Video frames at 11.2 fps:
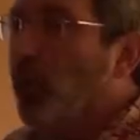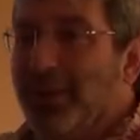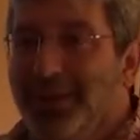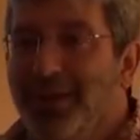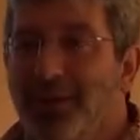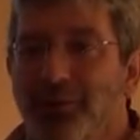
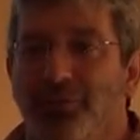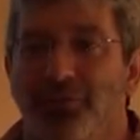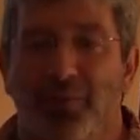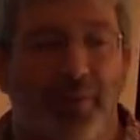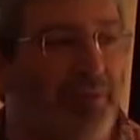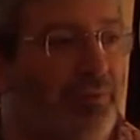point counts
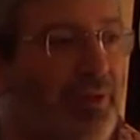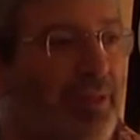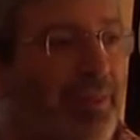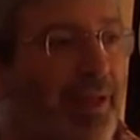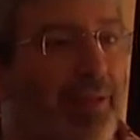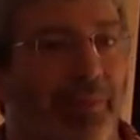and things
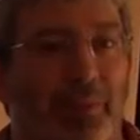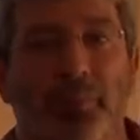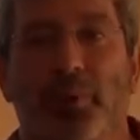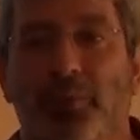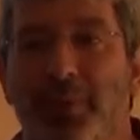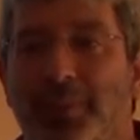like that that
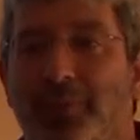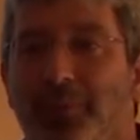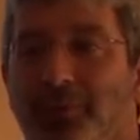bird people